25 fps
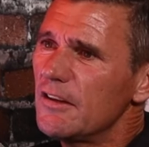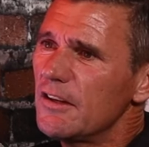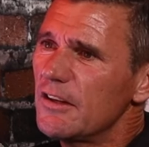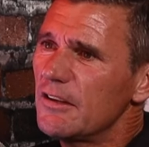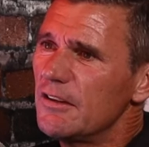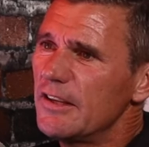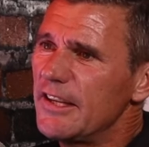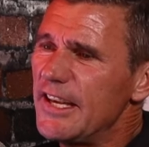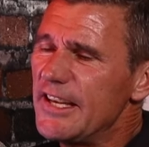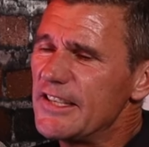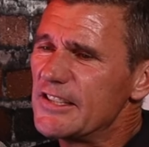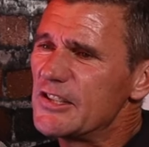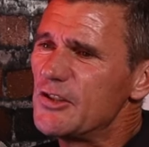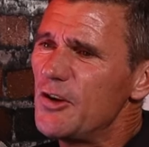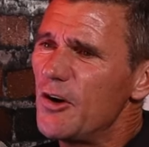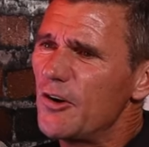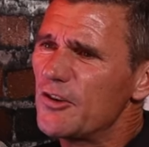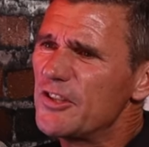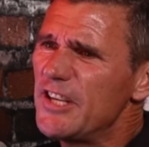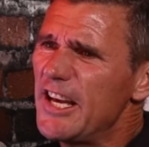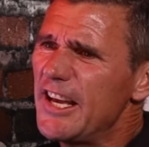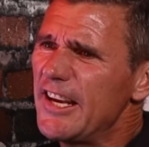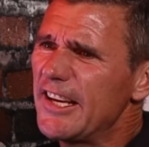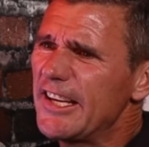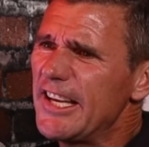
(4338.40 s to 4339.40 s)
gets uh,
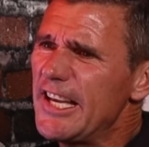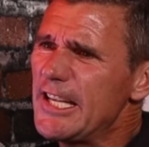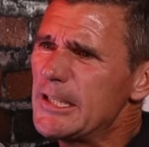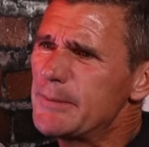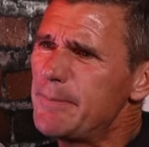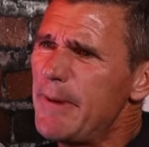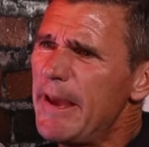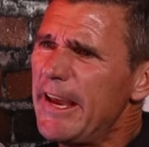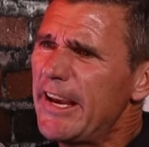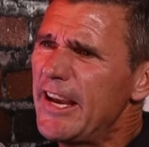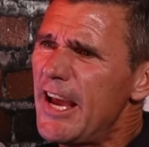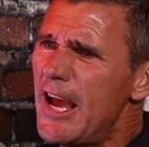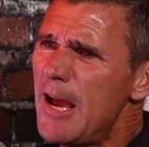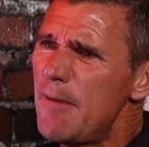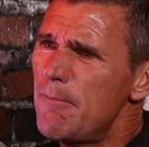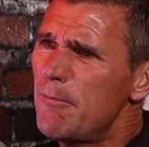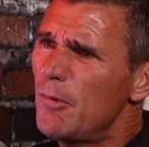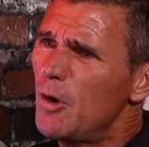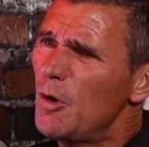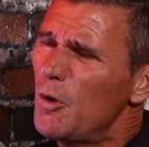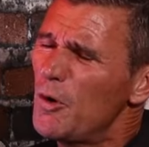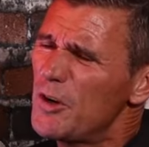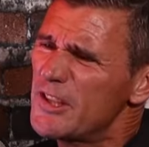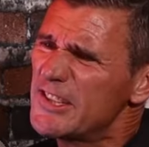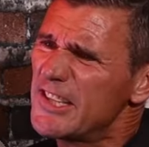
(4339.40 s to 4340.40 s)
knocked down and gets back up, or
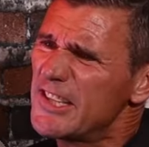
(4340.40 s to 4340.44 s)
yes, is